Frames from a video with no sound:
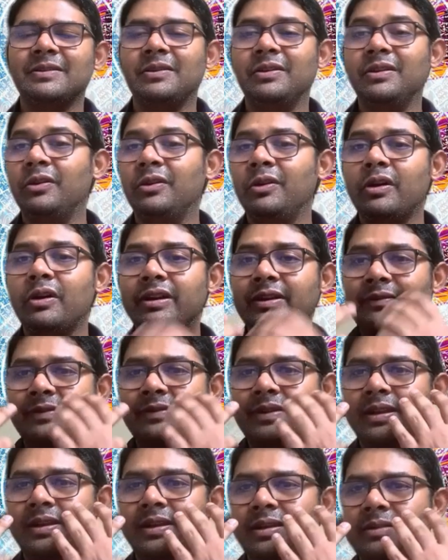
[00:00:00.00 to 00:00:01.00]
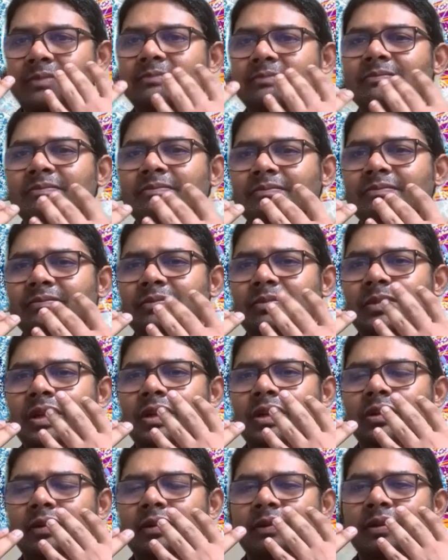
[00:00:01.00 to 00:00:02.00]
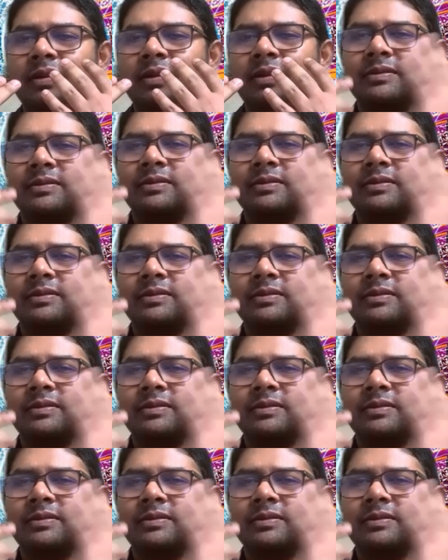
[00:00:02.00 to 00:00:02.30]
Not even, I'm